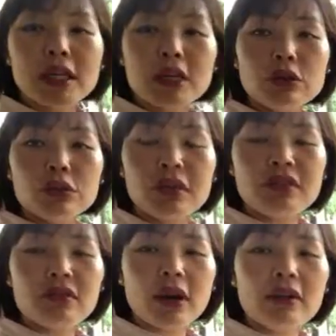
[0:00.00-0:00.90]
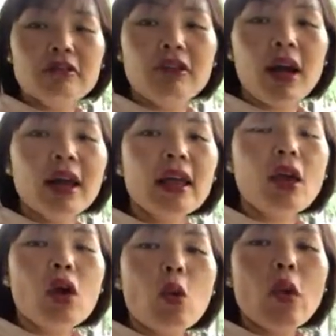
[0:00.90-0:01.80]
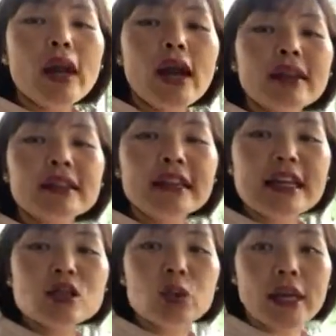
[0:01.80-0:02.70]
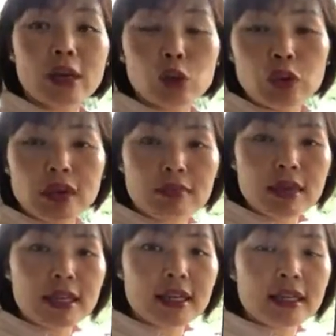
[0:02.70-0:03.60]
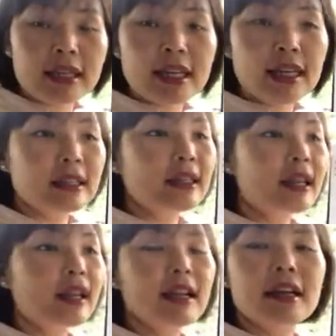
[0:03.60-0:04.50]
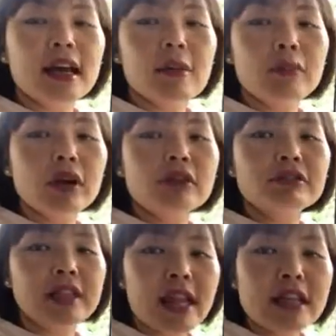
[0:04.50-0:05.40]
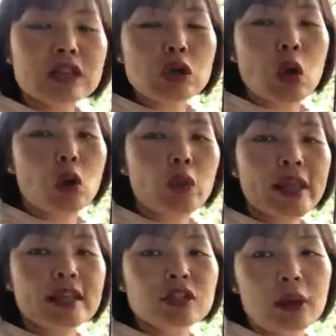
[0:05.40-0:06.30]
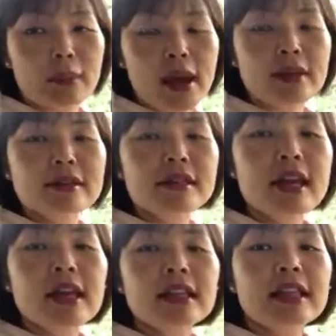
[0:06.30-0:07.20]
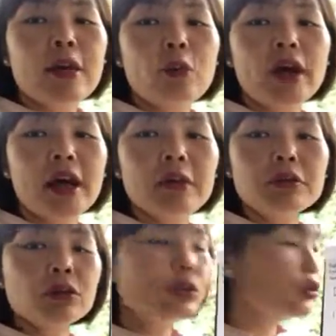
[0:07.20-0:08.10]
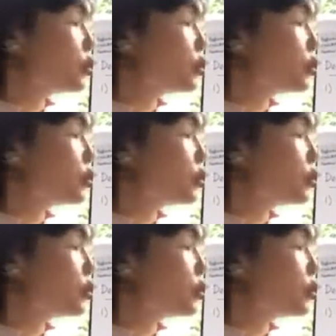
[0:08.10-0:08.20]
we need to verify what are the things we can do immediately in the couple of days or weeks or months that will help you